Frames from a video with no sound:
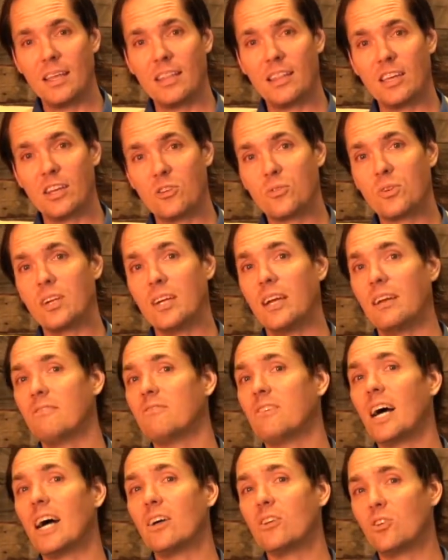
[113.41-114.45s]
that create
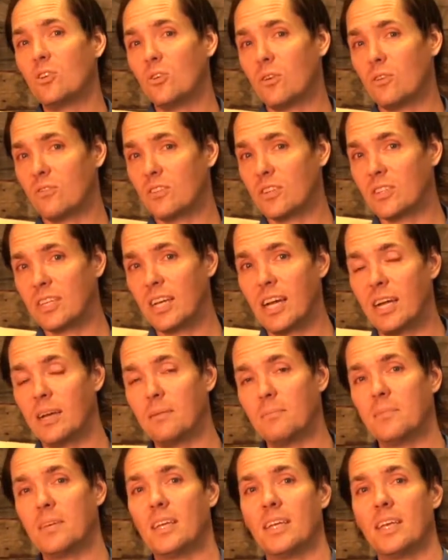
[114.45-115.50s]
value over time,
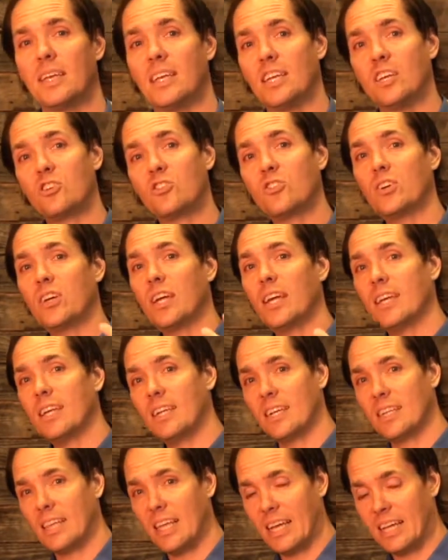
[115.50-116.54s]
in
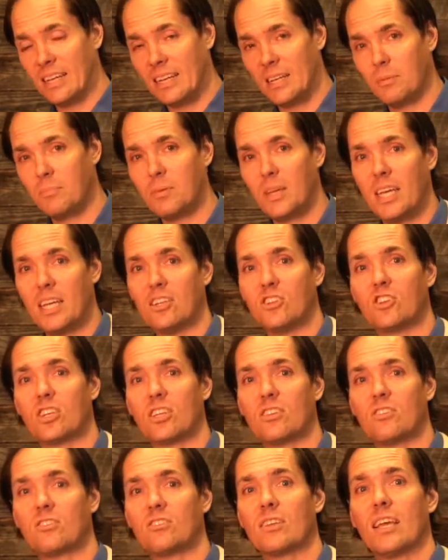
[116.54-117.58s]
creating landing
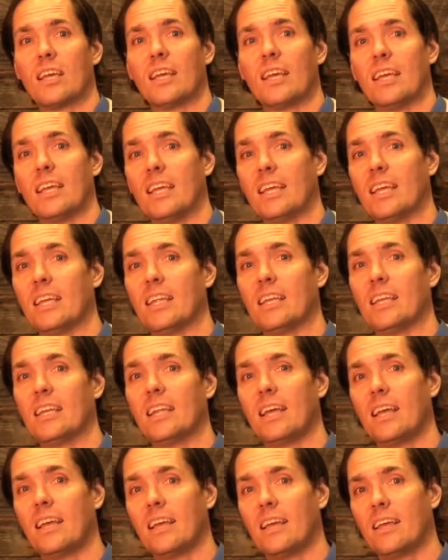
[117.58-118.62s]
pages, in
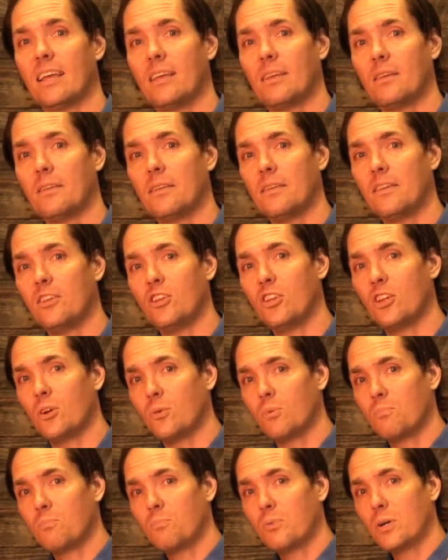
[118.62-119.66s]

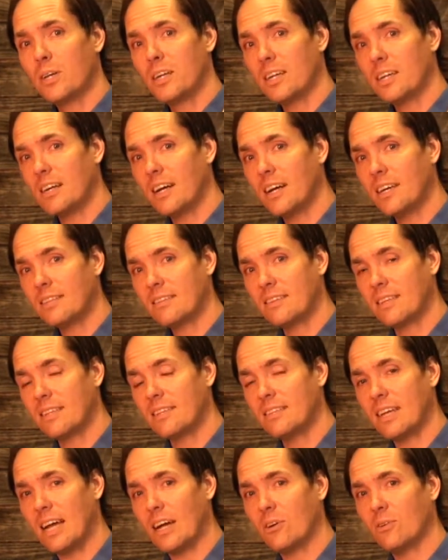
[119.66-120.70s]
putting
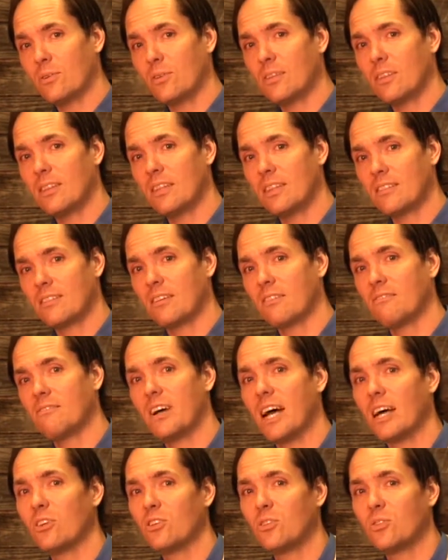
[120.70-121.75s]
content out that's of
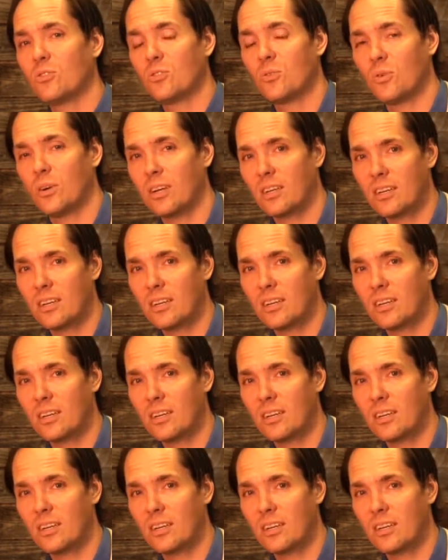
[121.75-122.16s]
value to our